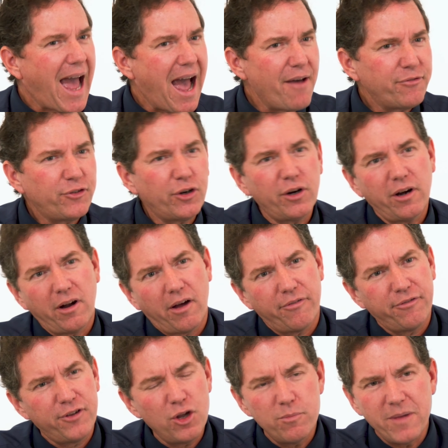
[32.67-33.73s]
after a
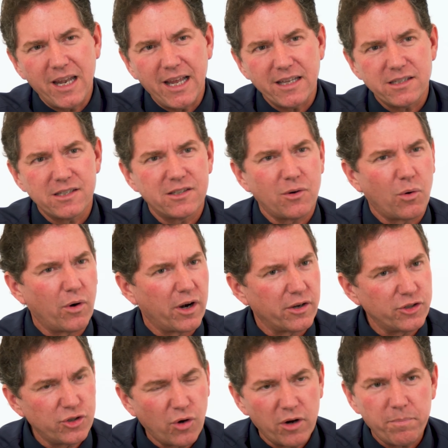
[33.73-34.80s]
few minutes or a
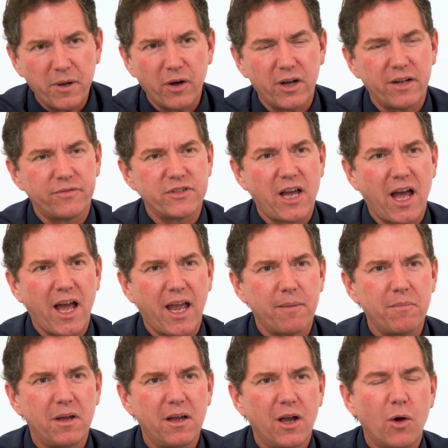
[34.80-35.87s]
short period of time,